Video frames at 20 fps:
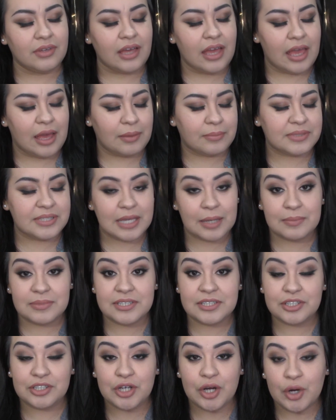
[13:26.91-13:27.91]
am tempted
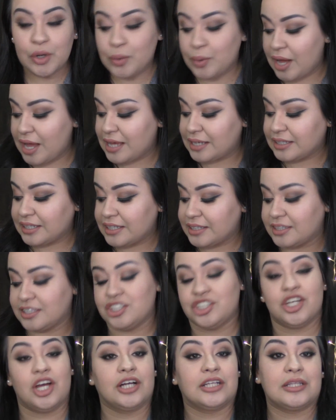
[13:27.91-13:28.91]
to go and get the
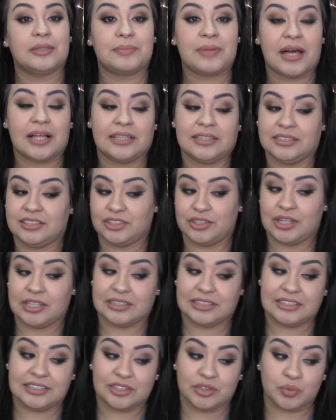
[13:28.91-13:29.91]
chocolate palettes, or at
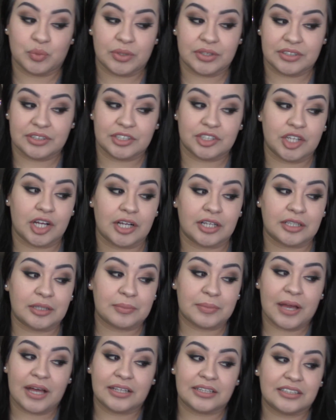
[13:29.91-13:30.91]
least one of the chocolate
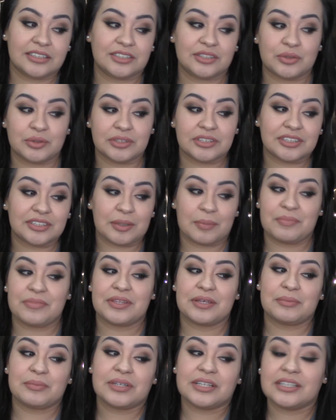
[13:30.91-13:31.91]
palettes or
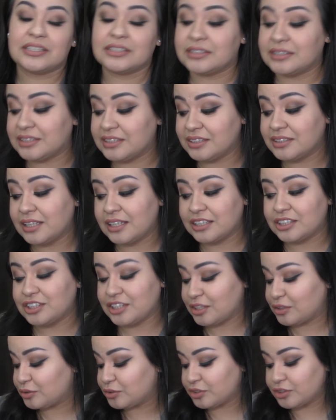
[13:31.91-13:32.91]
something, because these
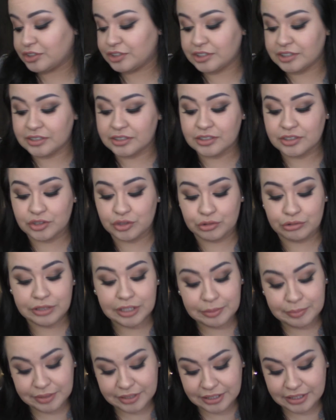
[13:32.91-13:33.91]
eyeshadows are just
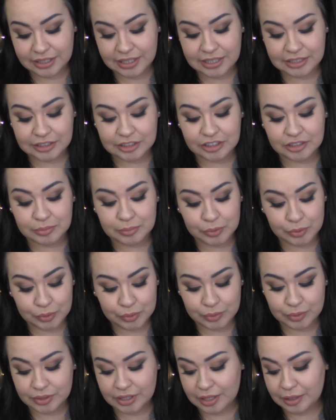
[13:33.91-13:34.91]
creamy and
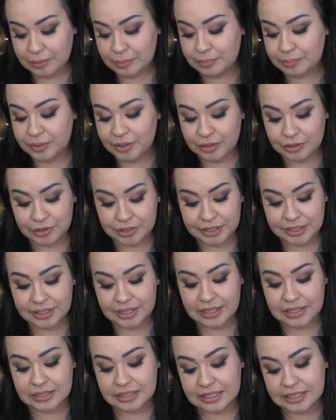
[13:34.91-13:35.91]
smooth and buttery,
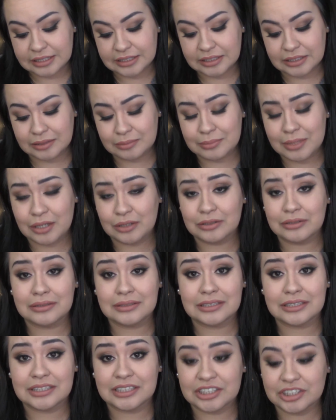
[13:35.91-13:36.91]
and they smell
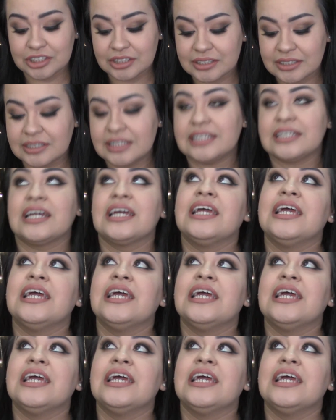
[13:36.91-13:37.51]
delicious. Like,